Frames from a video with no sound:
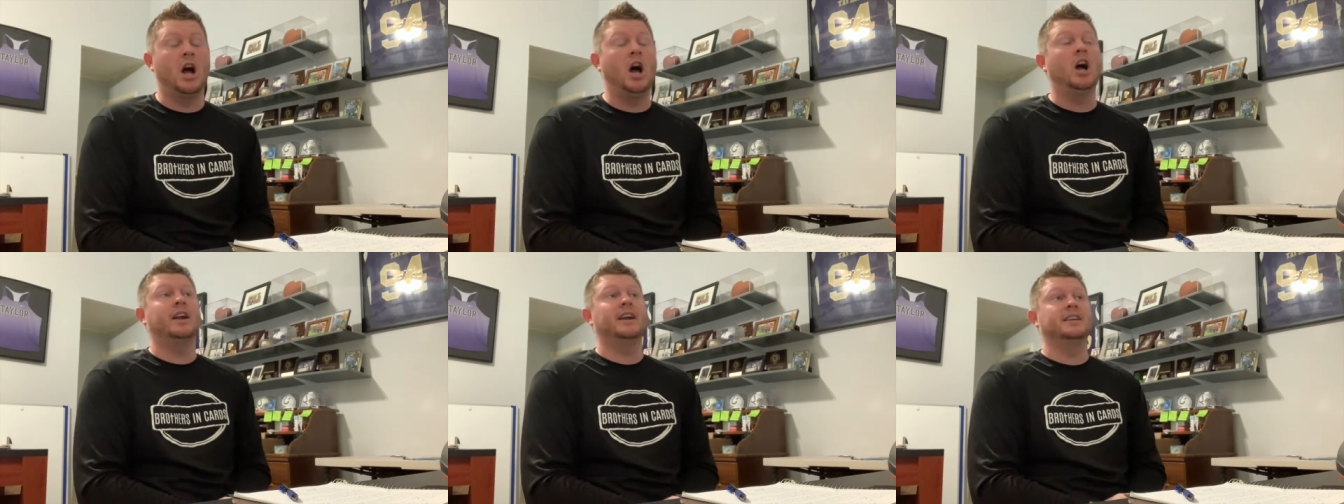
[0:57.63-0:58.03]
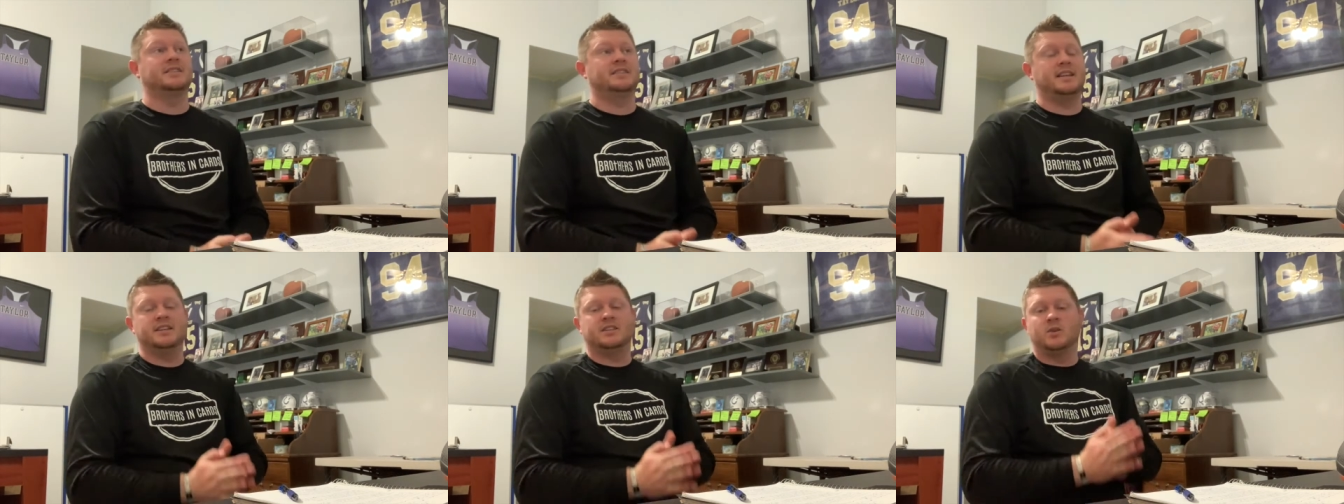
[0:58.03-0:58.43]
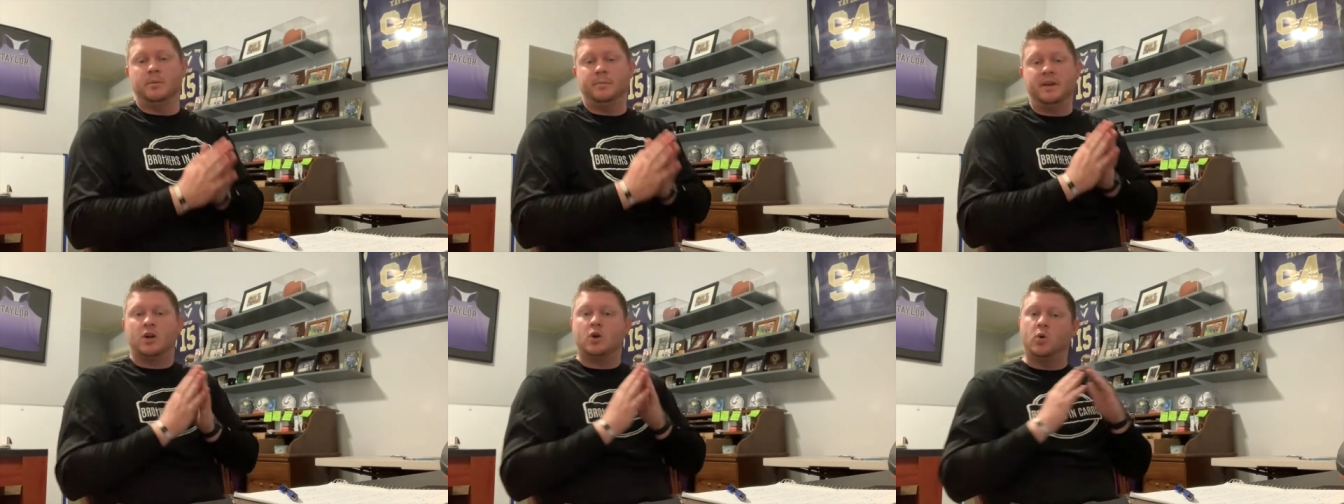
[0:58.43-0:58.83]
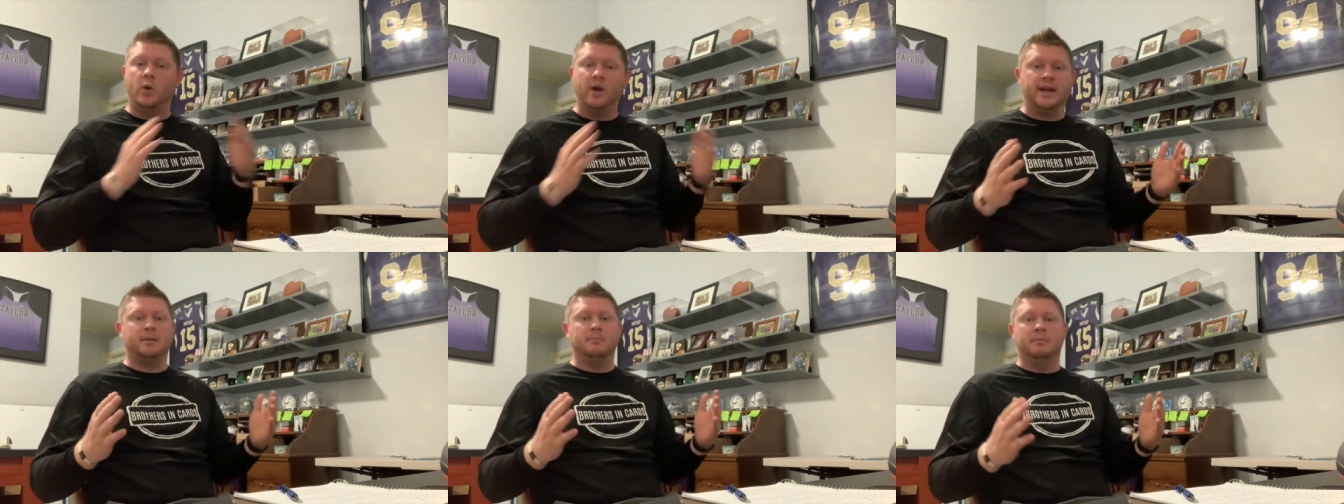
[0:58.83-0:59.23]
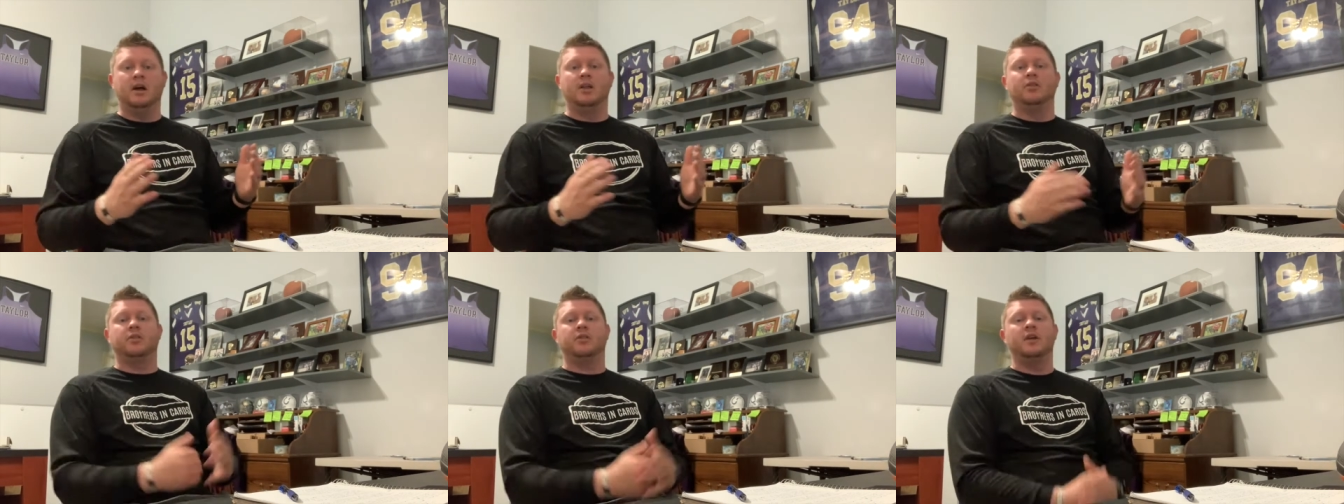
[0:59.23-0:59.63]
August is going to be a quick
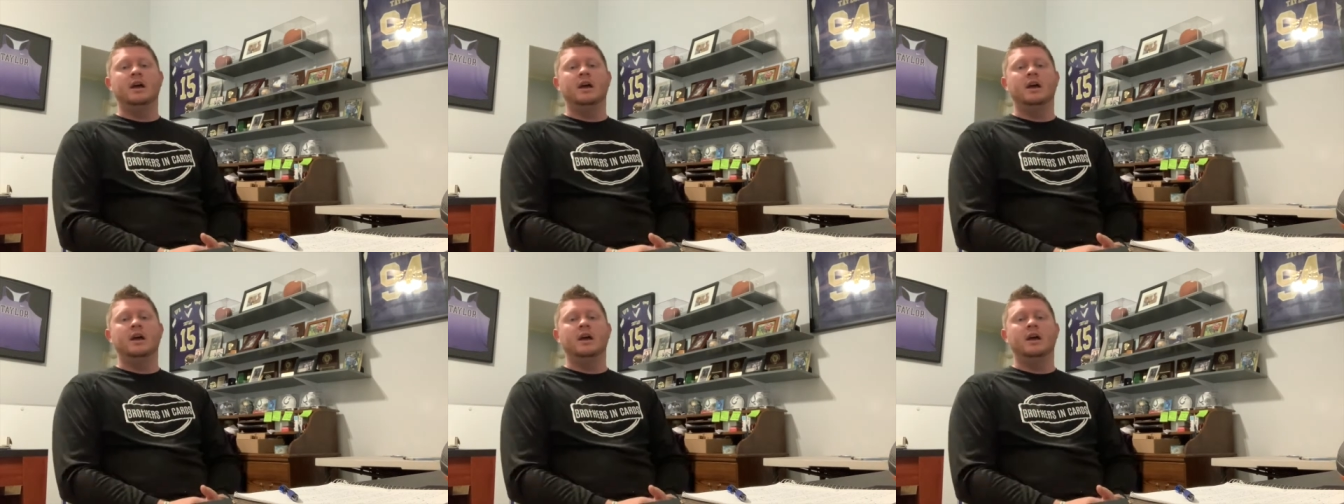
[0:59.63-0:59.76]
month.